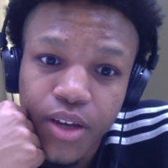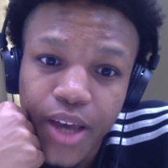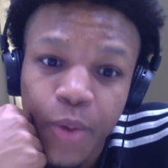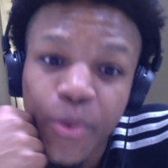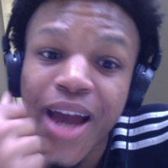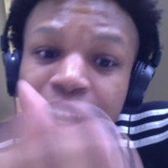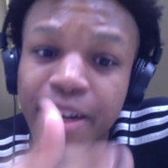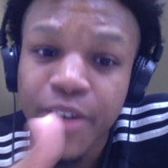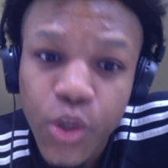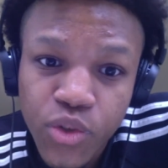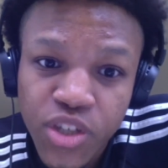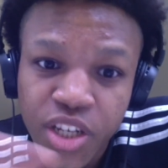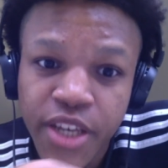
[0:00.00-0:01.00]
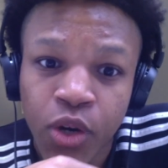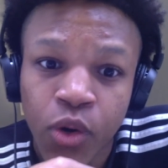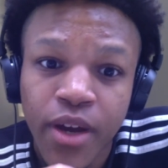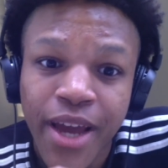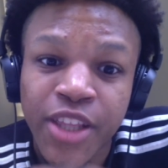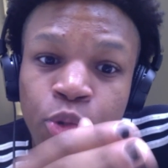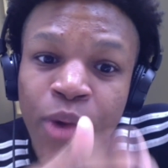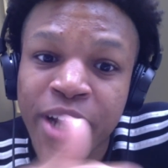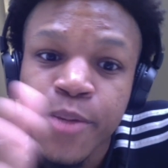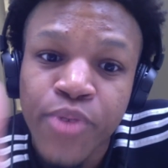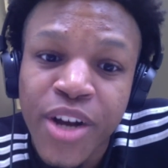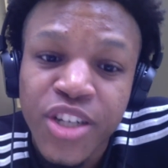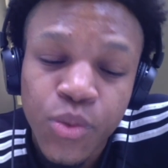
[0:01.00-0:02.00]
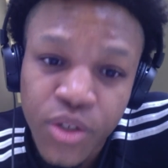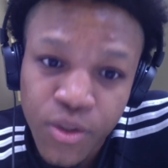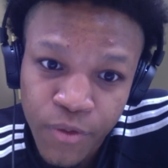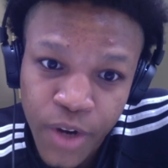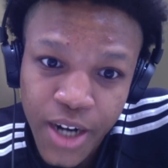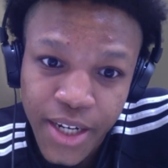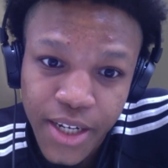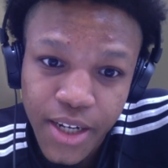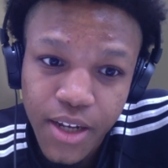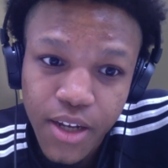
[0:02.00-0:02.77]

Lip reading: And we got a New Deal, and the Great Depression was averted.